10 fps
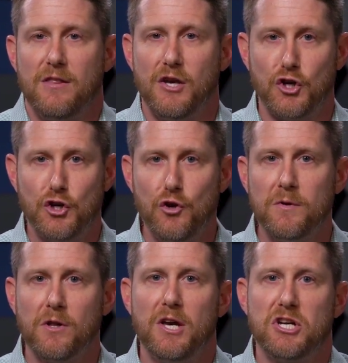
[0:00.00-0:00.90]
the
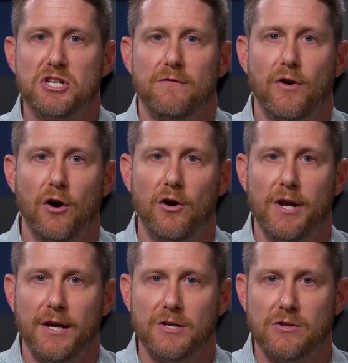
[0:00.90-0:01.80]
accumulation of
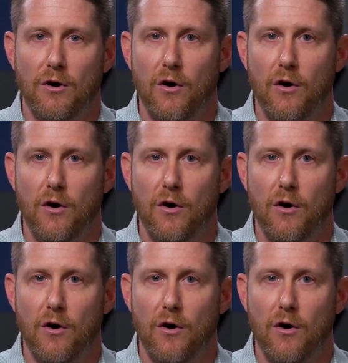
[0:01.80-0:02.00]
earnings